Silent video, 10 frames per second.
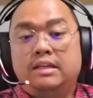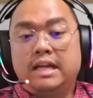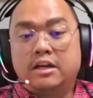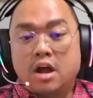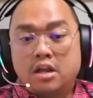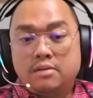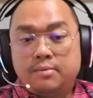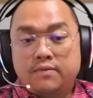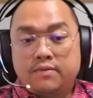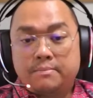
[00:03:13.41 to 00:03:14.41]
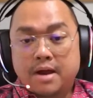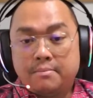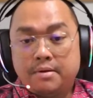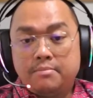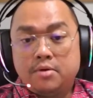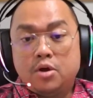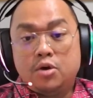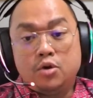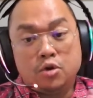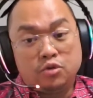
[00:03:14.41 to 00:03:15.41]
Without an acknowledgement of a
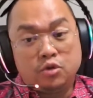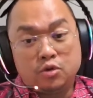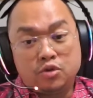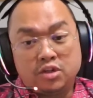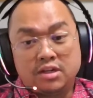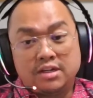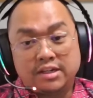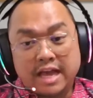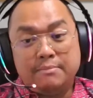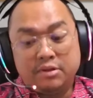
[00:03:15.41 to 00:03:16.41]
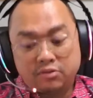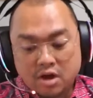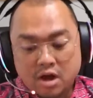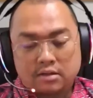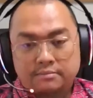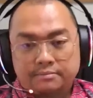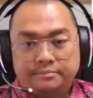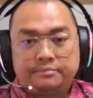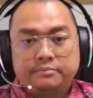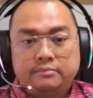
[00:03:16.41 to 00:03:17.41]
problem, no solution can be
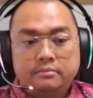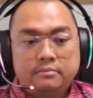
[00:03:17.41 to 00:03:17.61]
solved.